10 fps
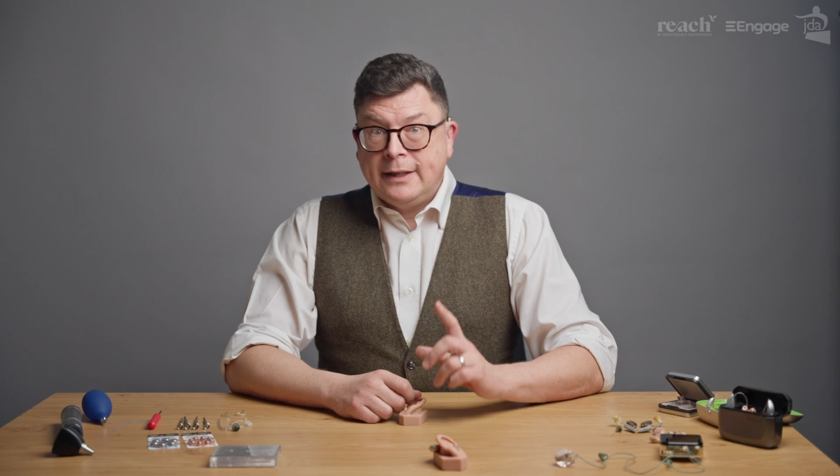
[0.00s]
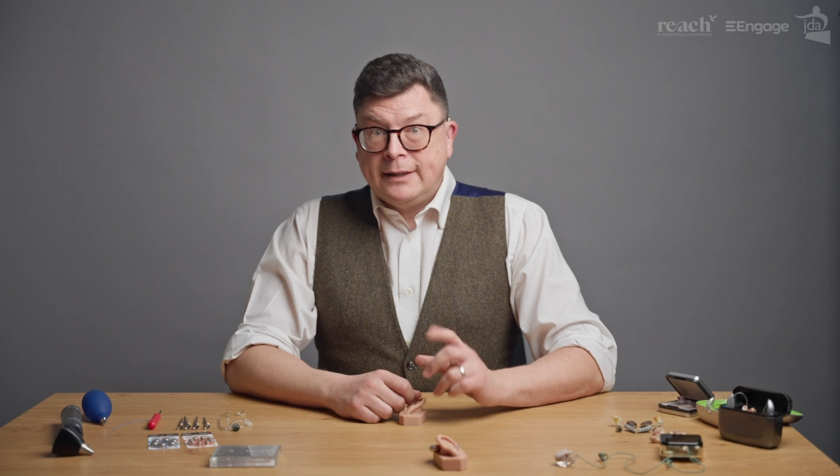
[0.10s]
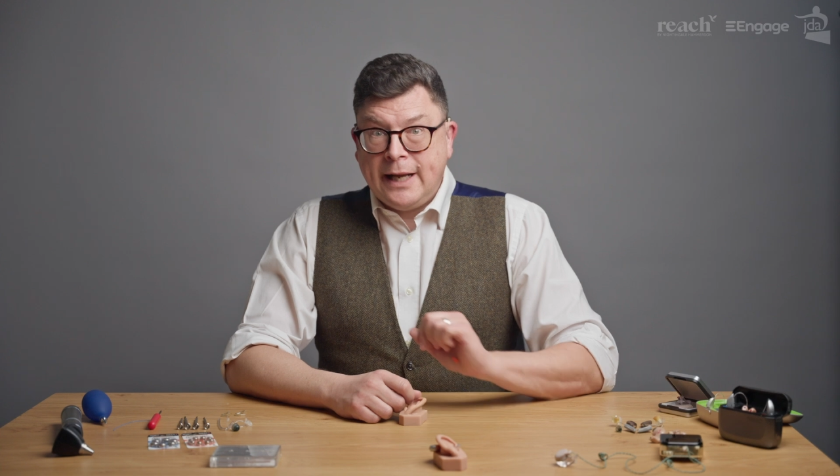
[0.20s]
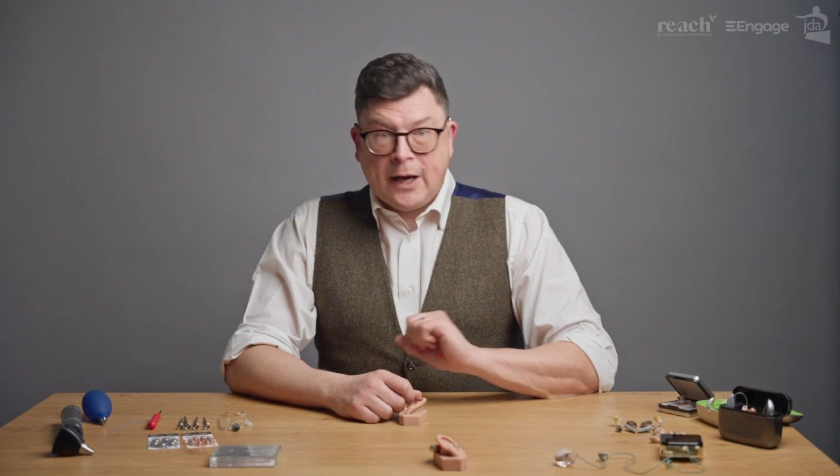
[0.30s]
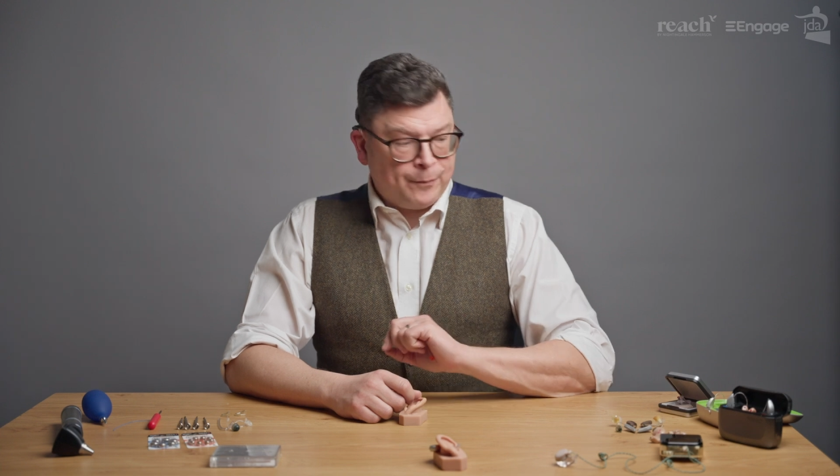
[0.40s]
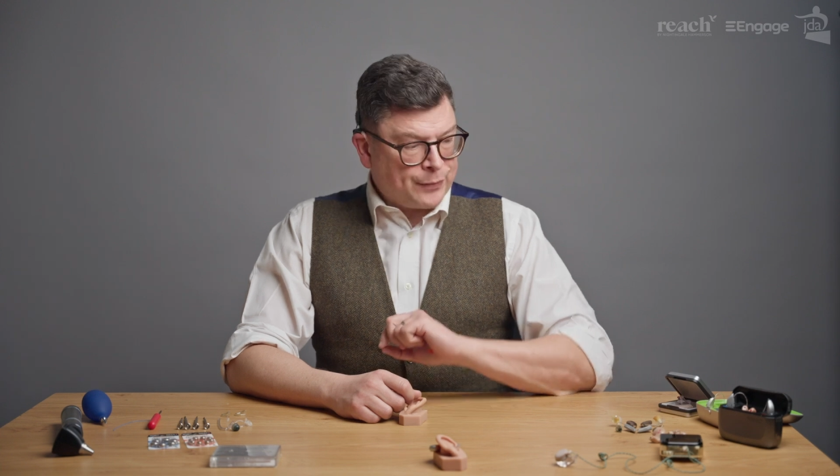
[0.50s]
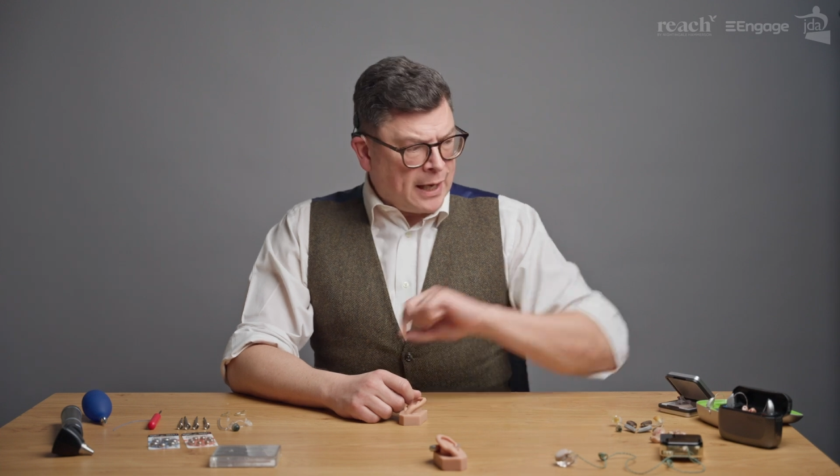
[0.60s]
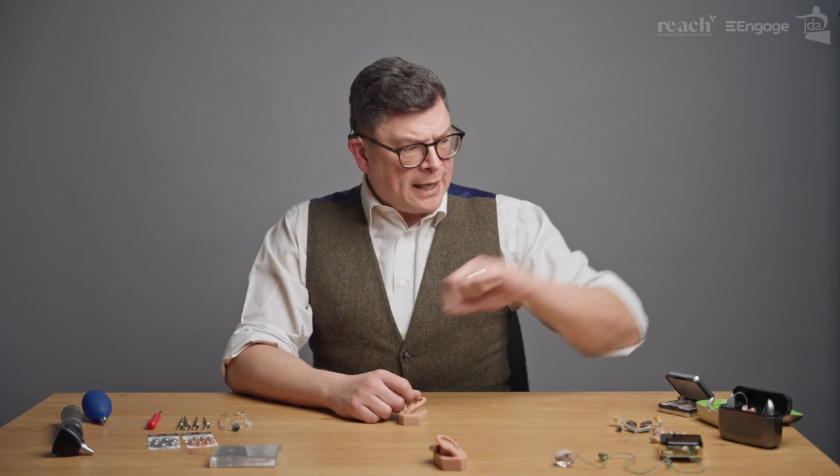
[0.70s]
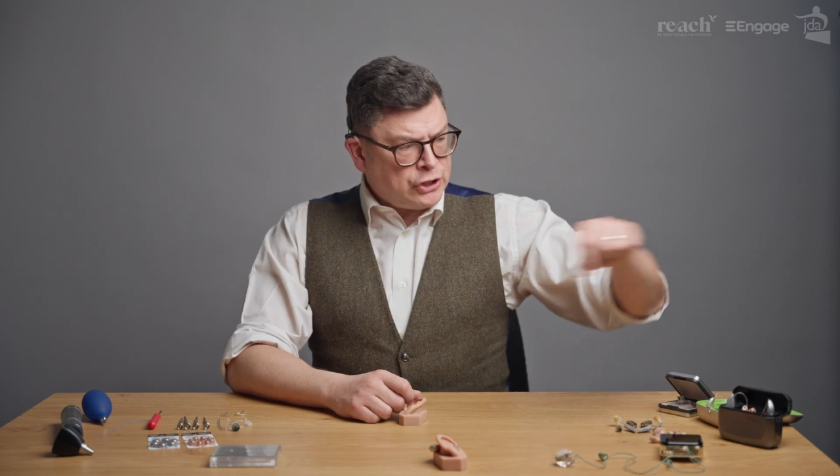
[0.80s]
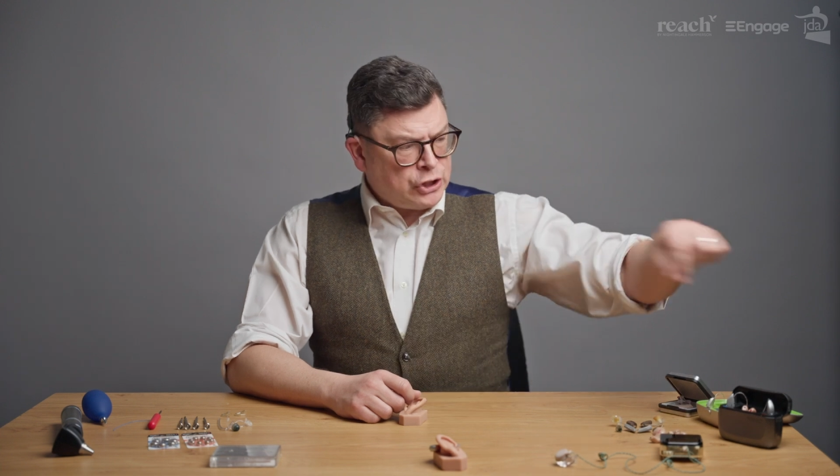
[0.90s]
Now,
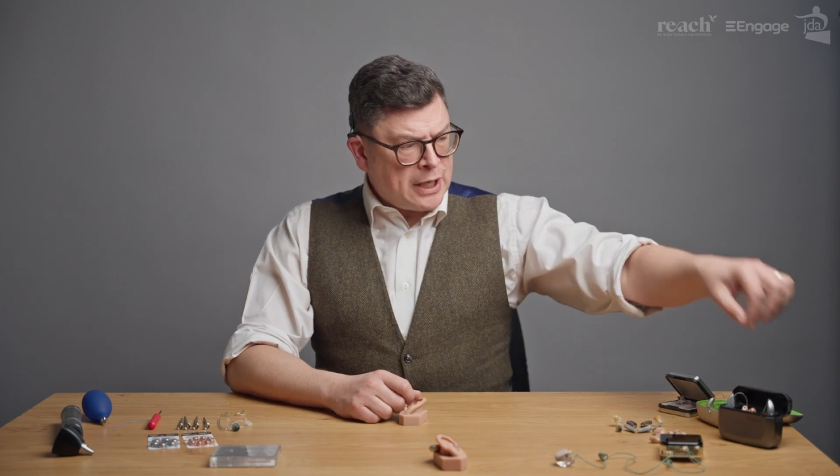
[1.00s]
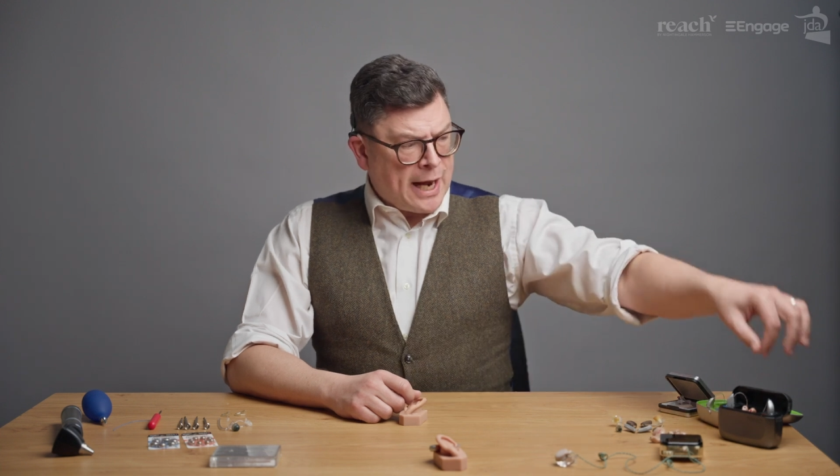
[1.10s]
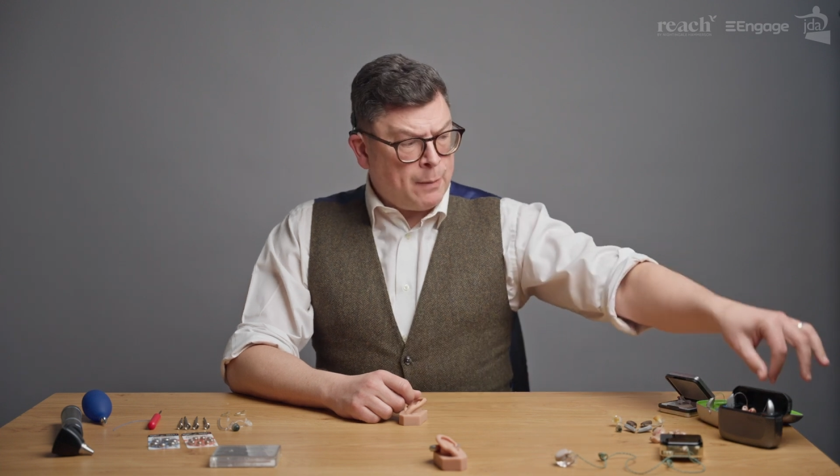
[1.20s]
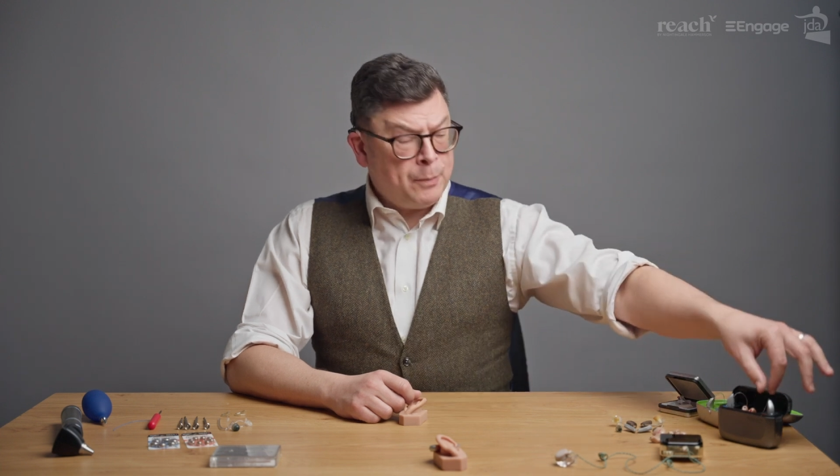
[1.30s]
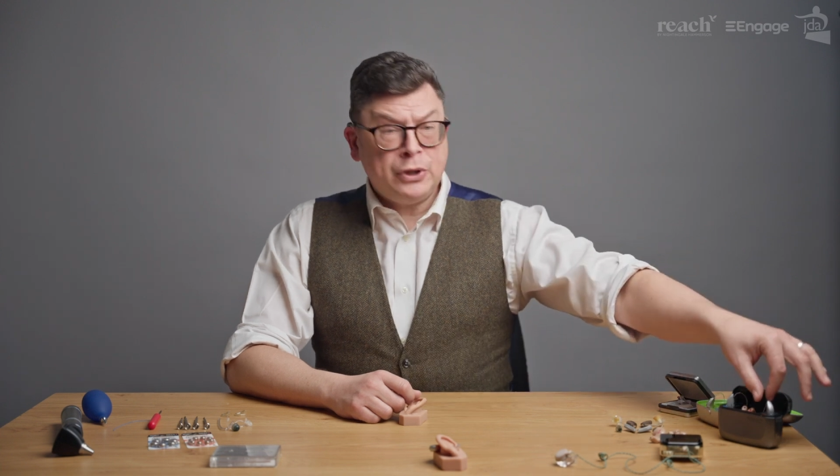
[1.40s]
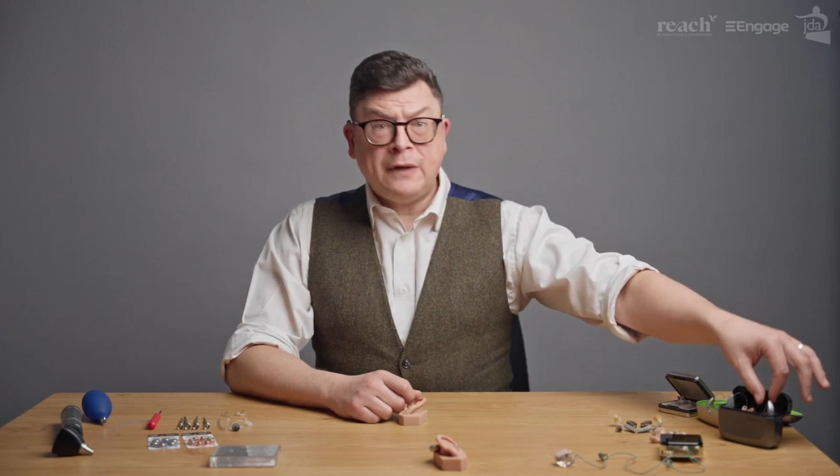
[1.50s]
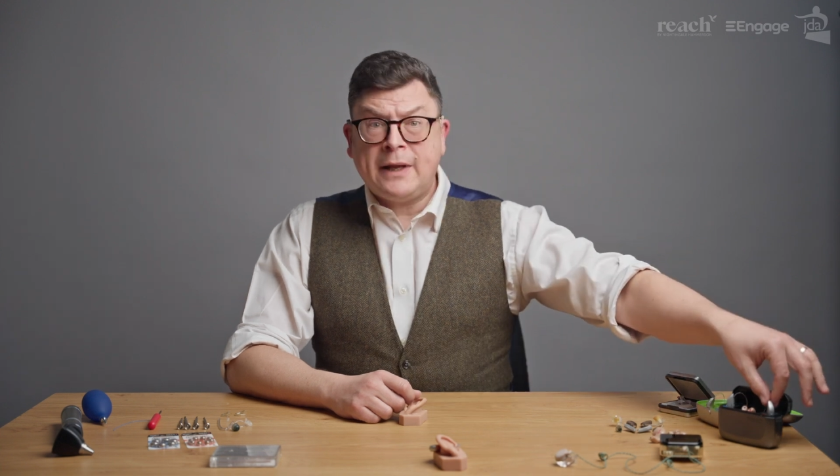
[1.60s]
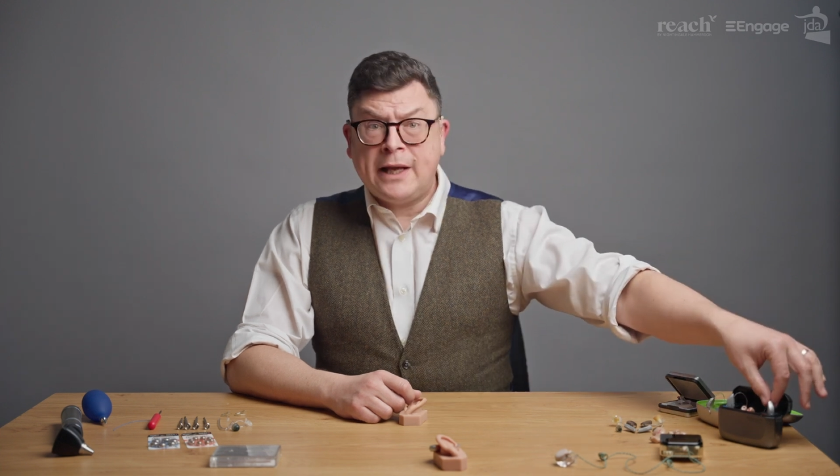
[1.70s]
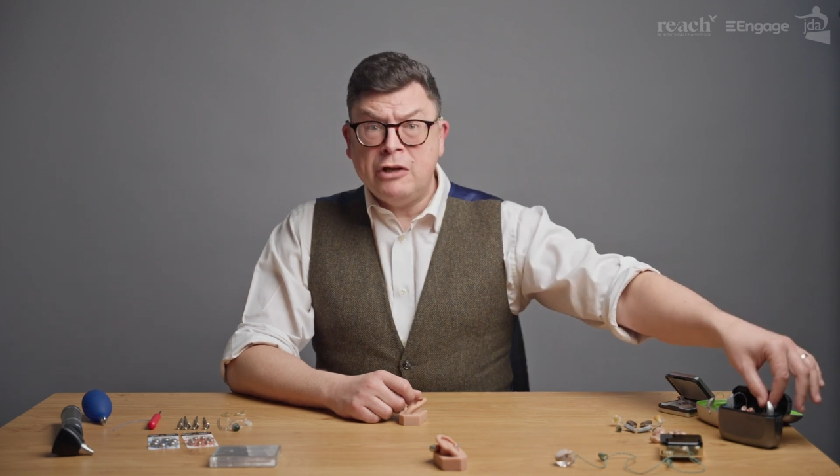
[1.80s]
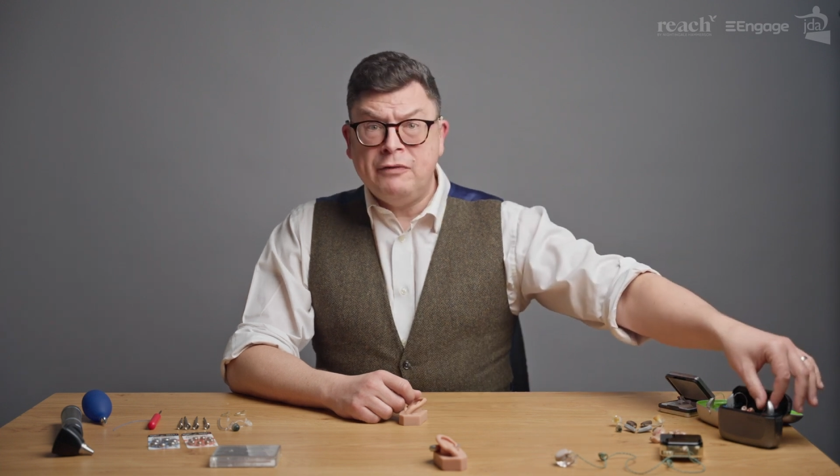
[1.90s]
let's check we're putting the
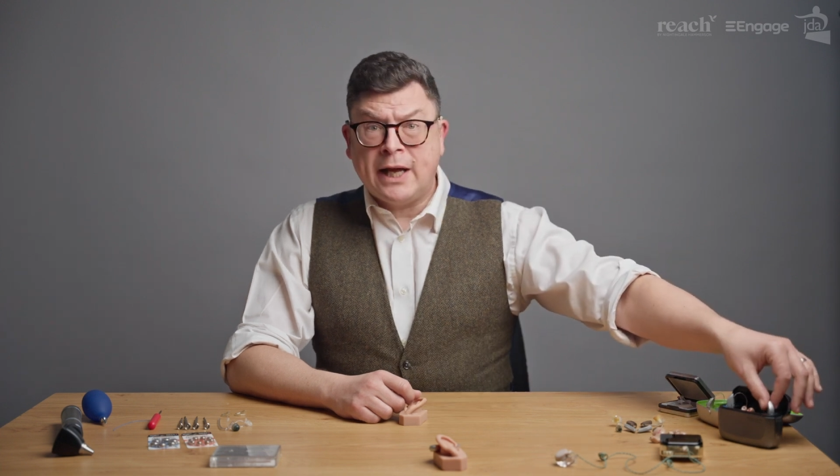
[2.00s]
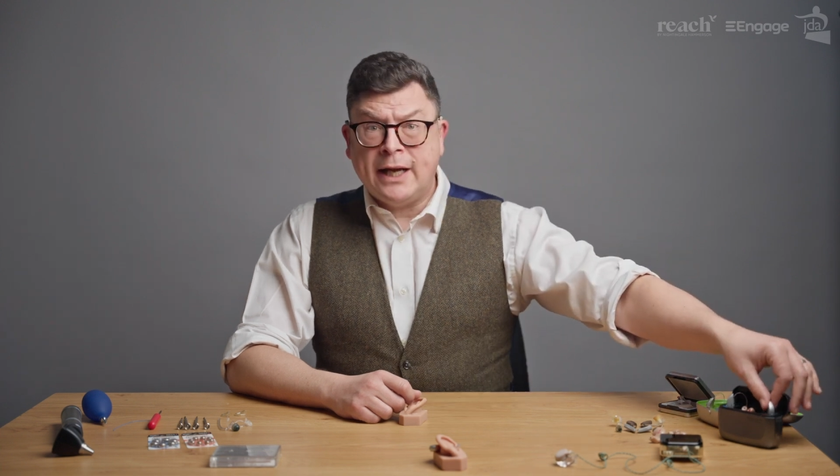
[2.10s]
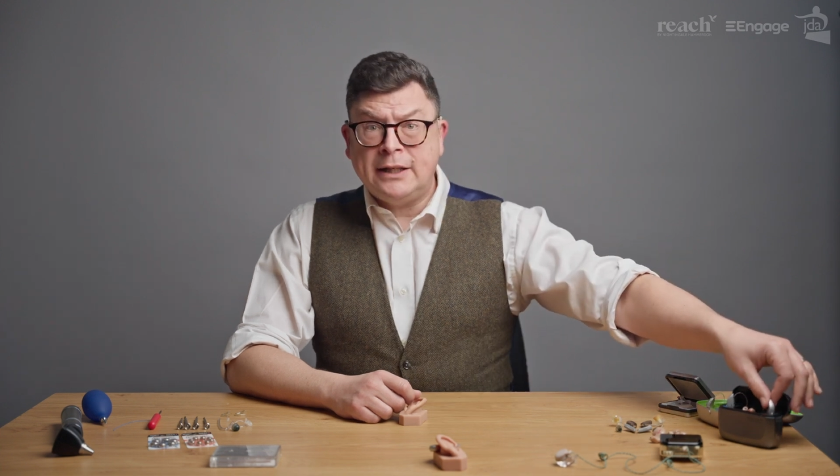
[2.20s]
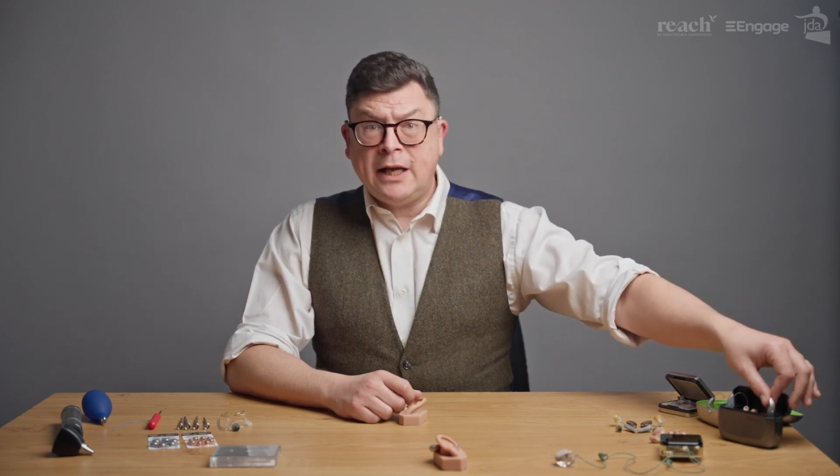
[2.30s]
hearing aid